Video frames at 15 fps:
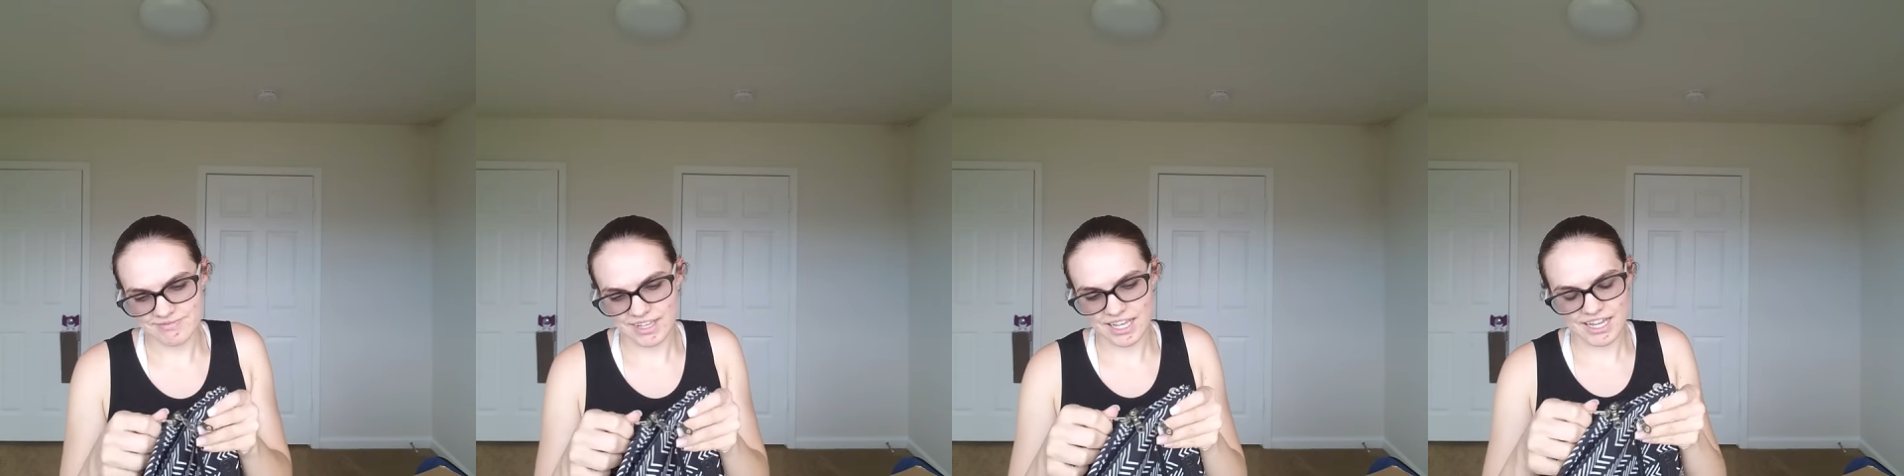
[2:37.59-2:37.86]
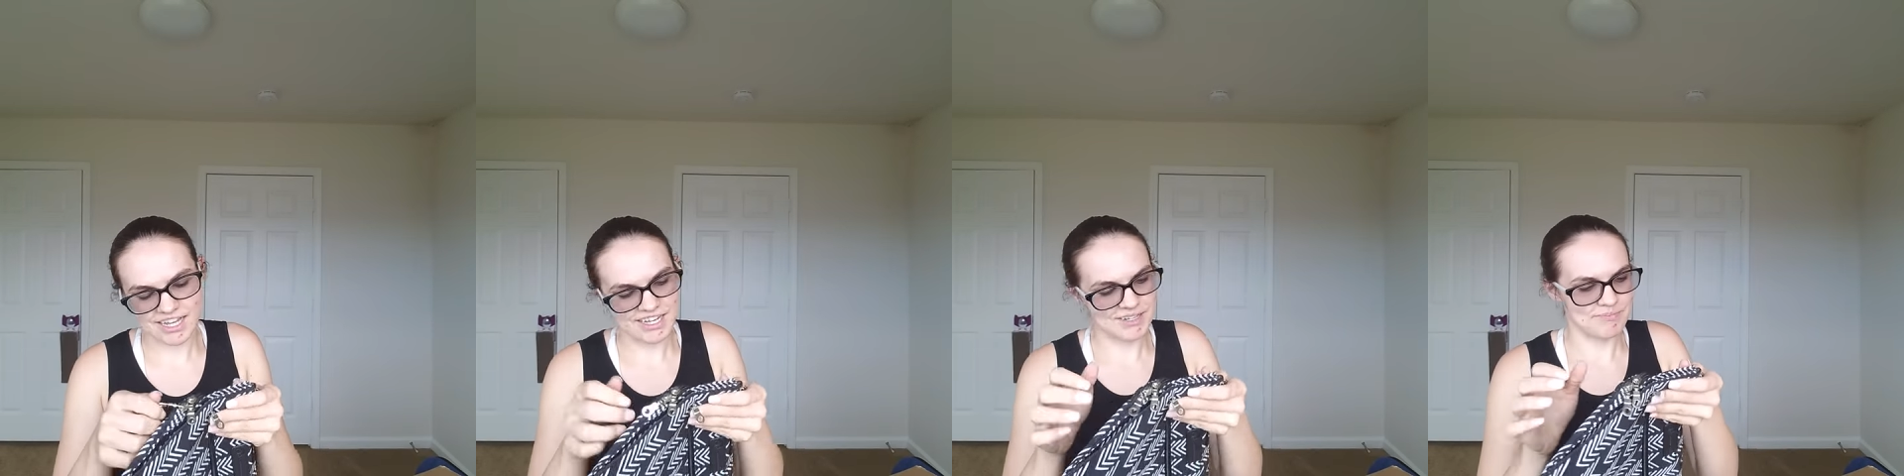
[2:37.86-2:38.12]

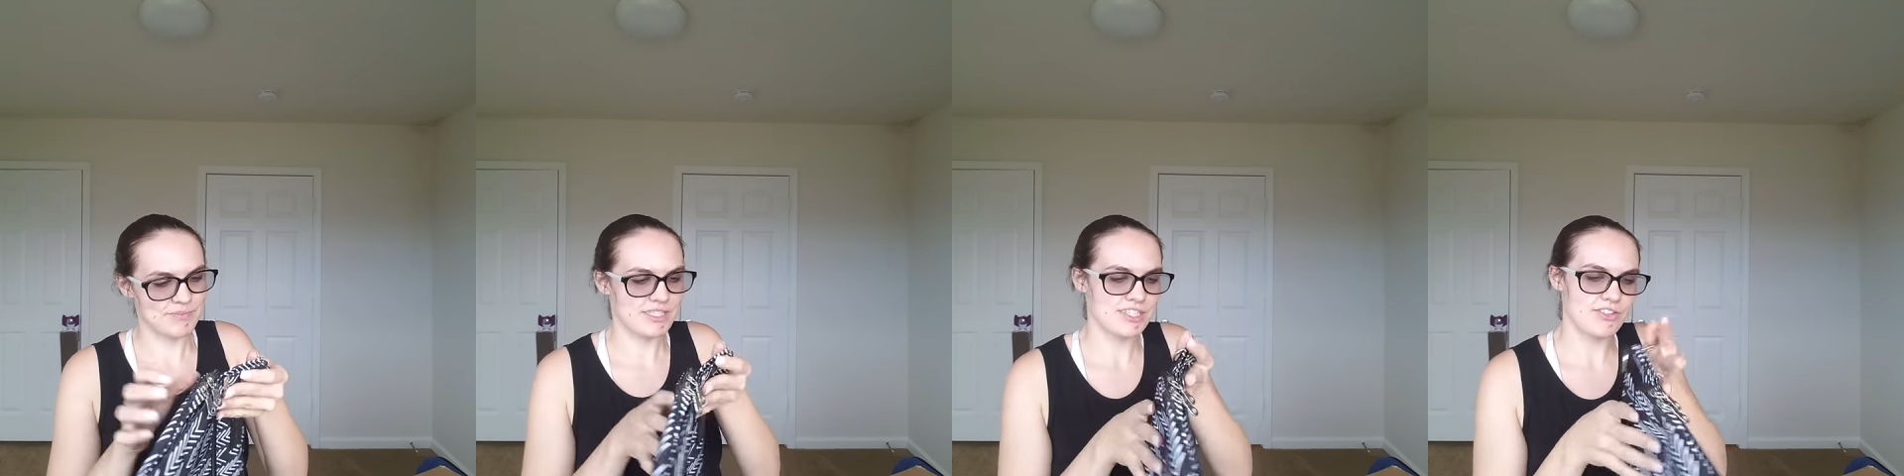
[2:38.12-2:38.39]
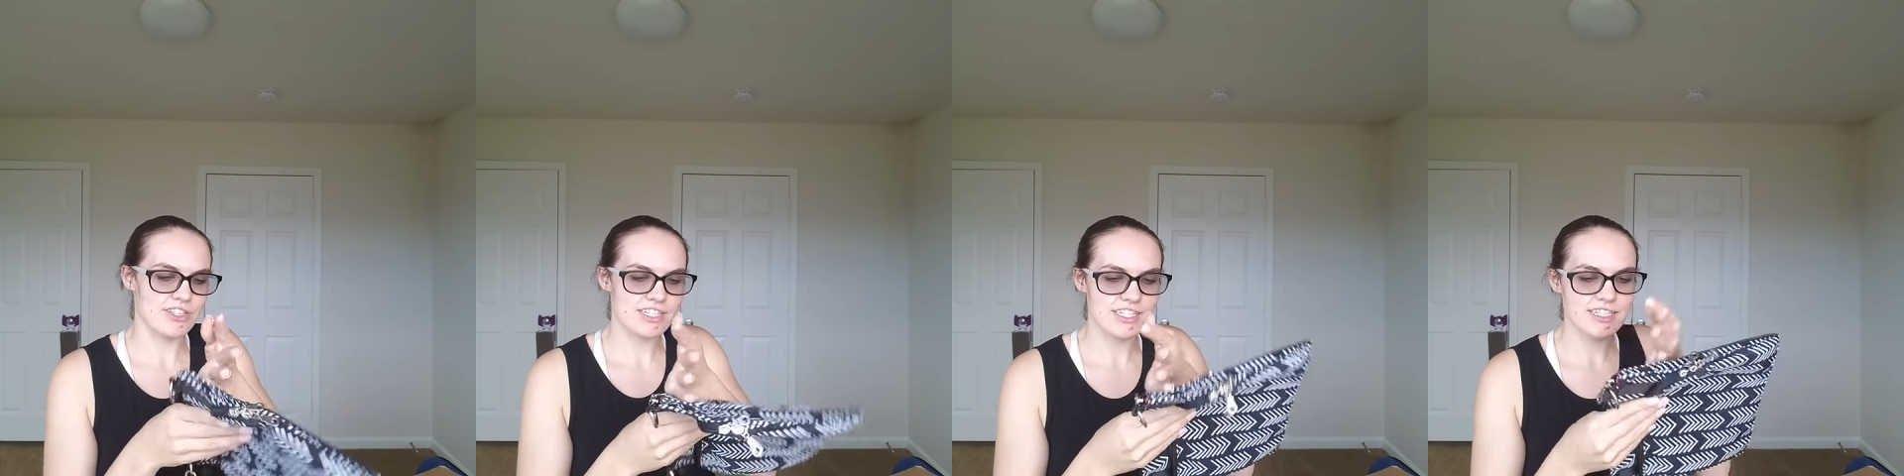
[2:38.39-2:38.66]
Um, so
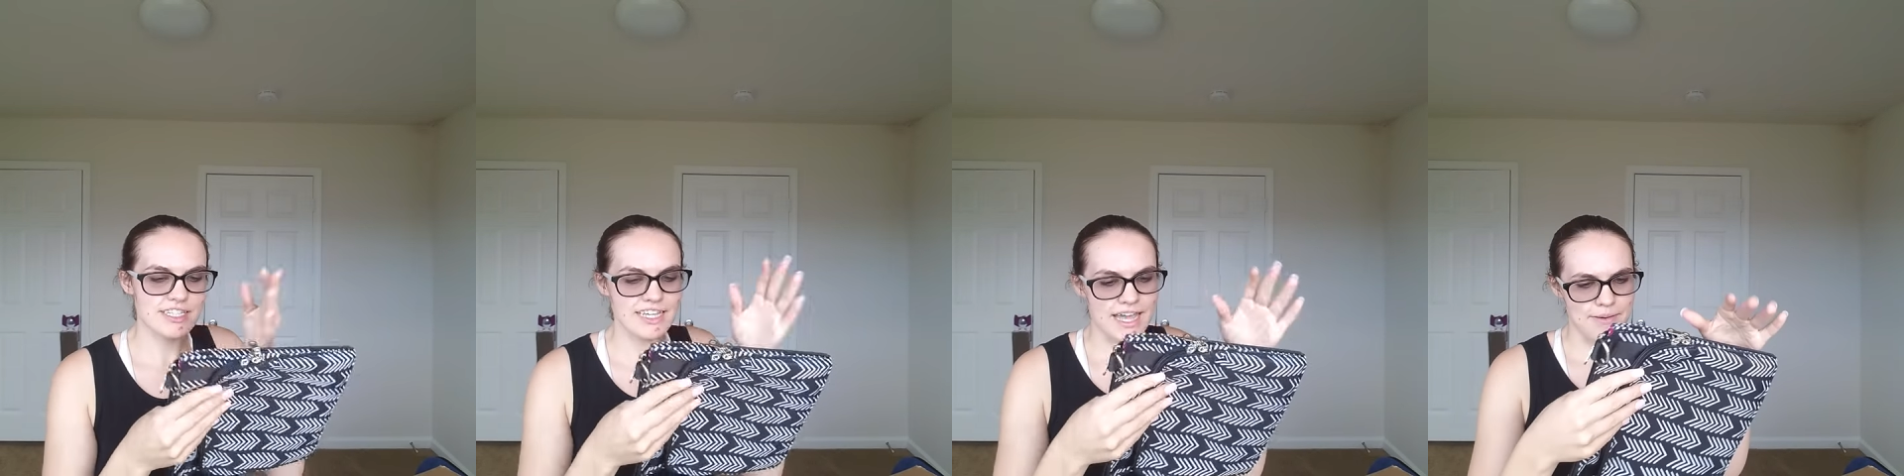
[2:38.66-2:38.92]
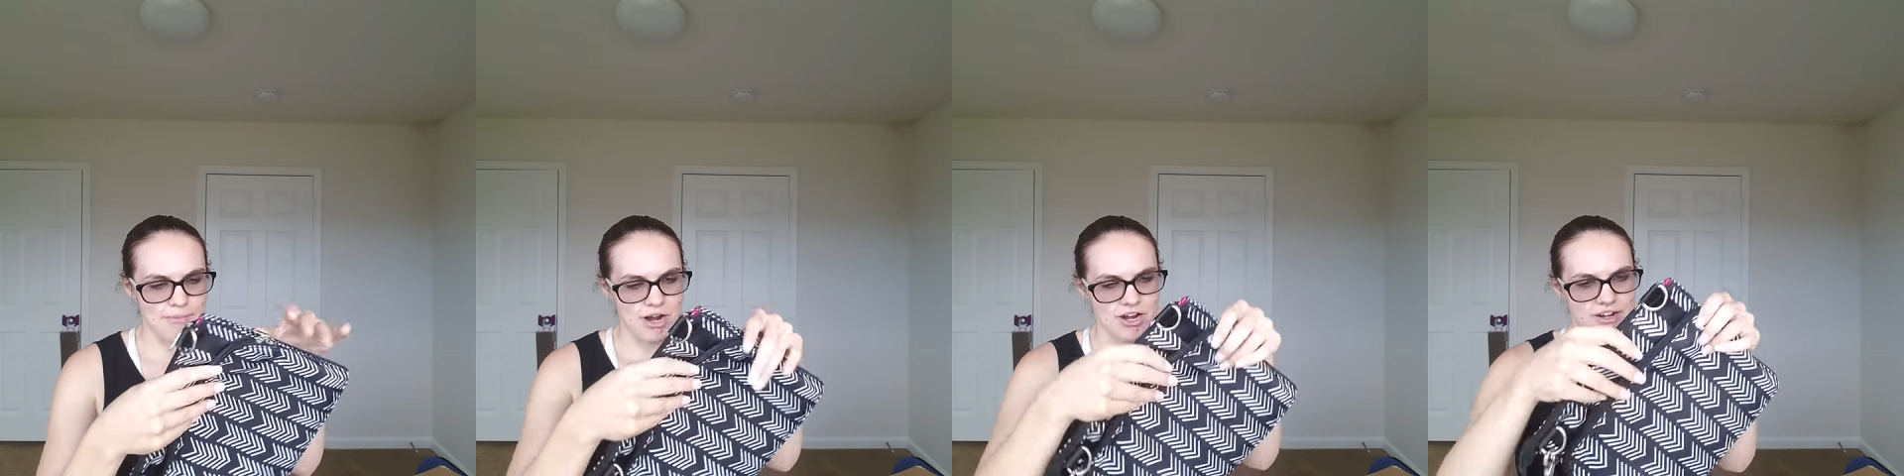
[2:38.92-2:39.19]
this is the
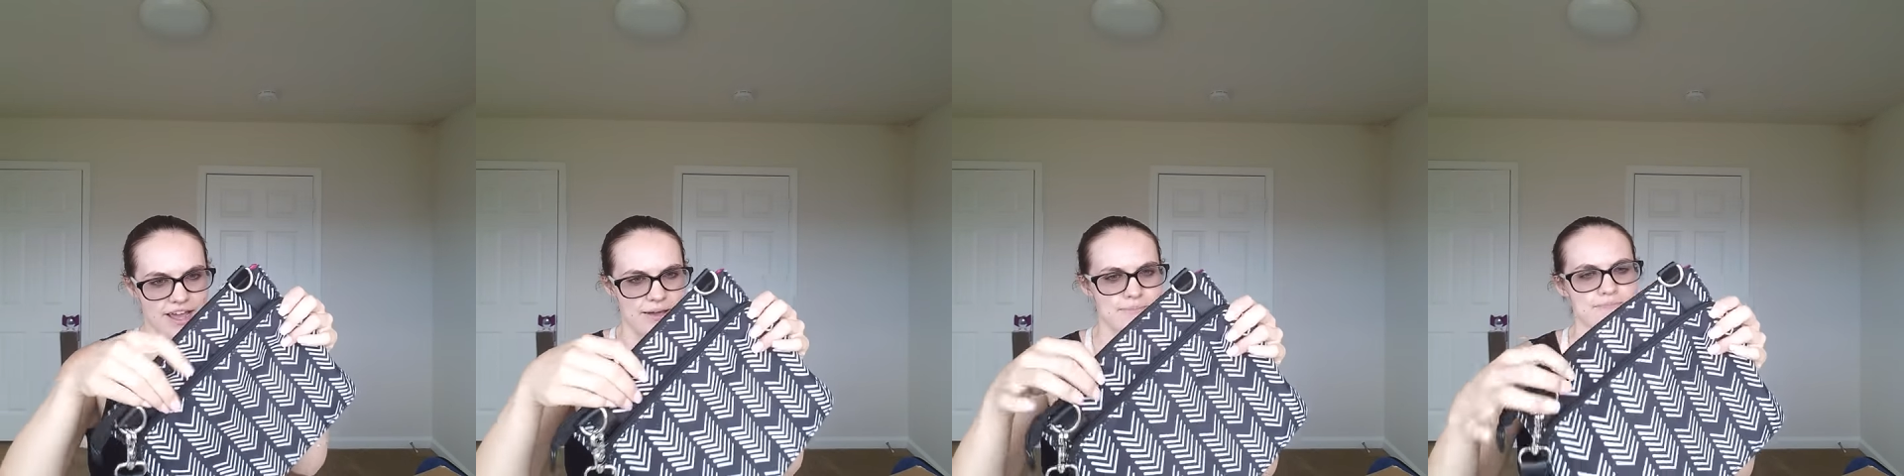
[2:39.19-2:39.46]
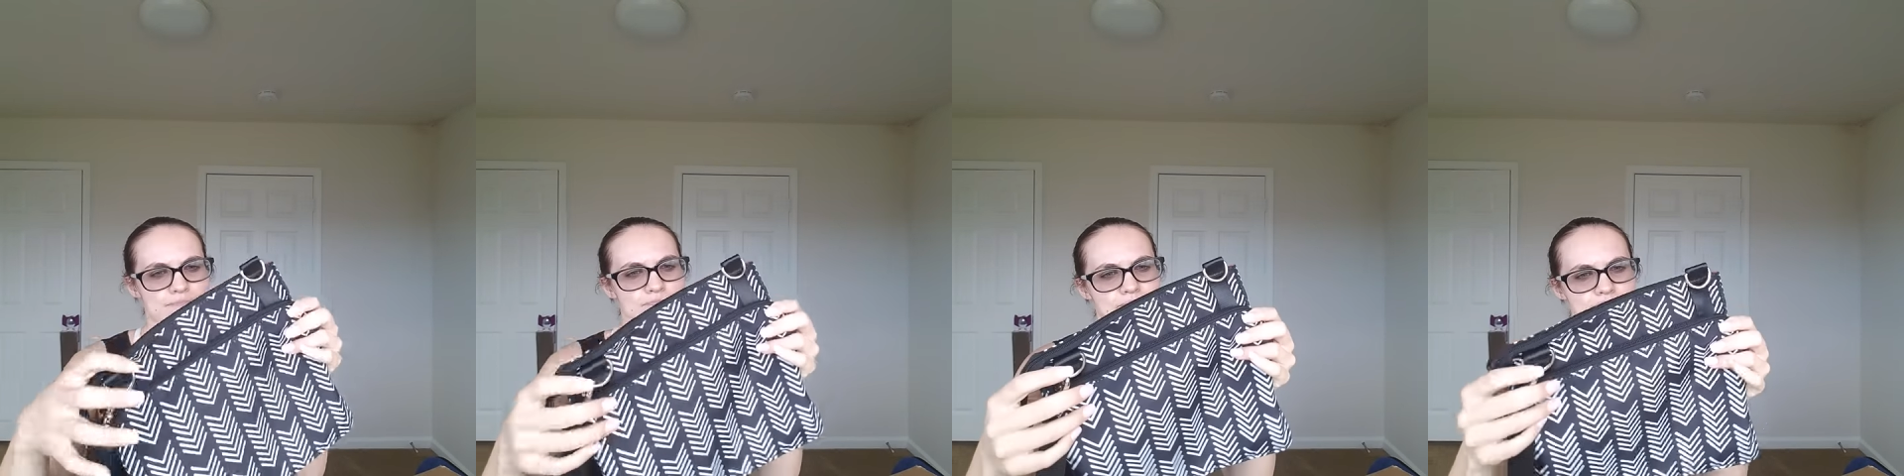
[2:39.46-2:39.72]
M heart
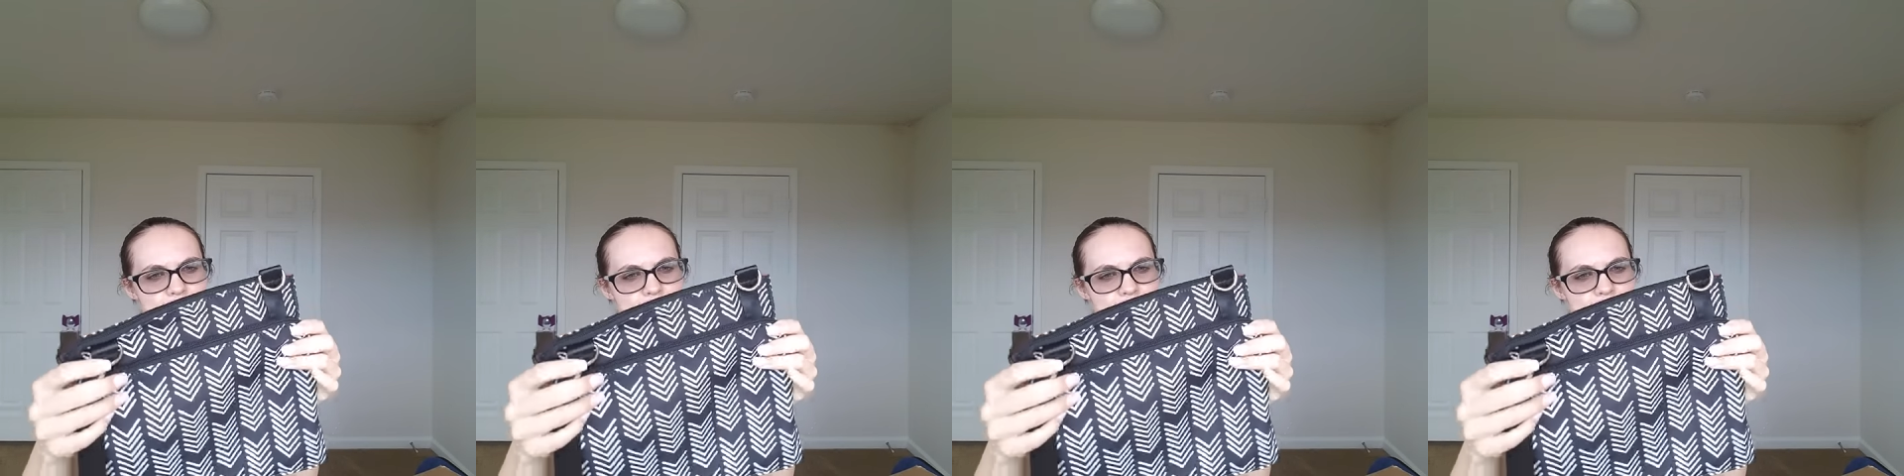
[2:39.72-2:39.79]
M.